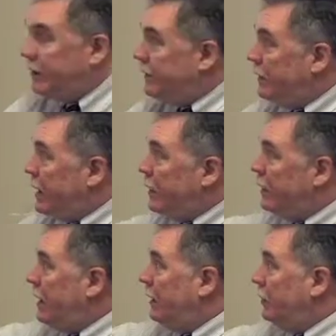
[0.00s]
to do that, we're
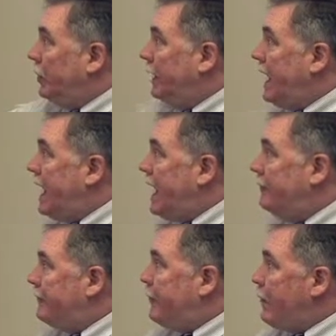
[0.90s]
going to look
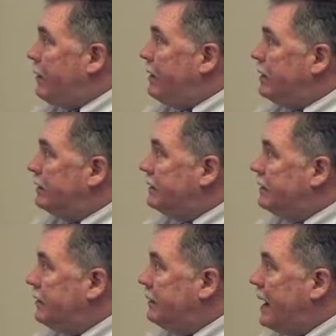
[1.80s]
at 4
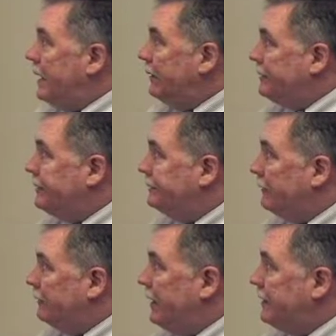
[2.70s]
different models:
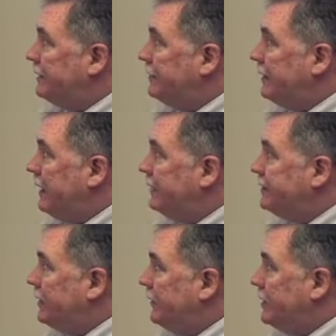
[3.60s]
the relative
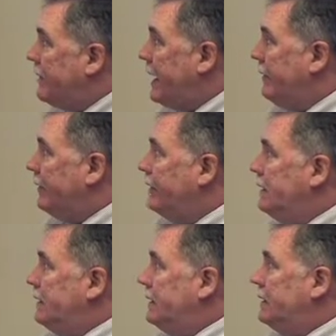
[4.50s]
volatility model,
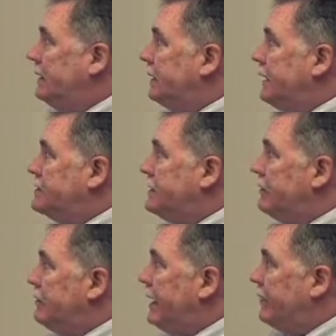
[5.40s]
the country
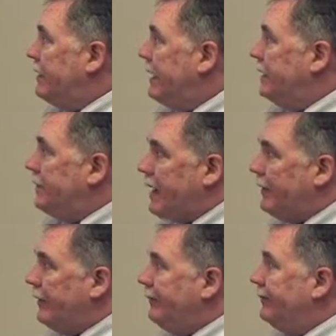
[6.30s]
credit rating
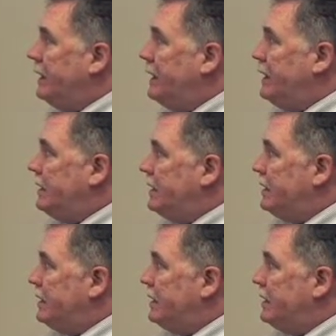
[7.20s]
model, the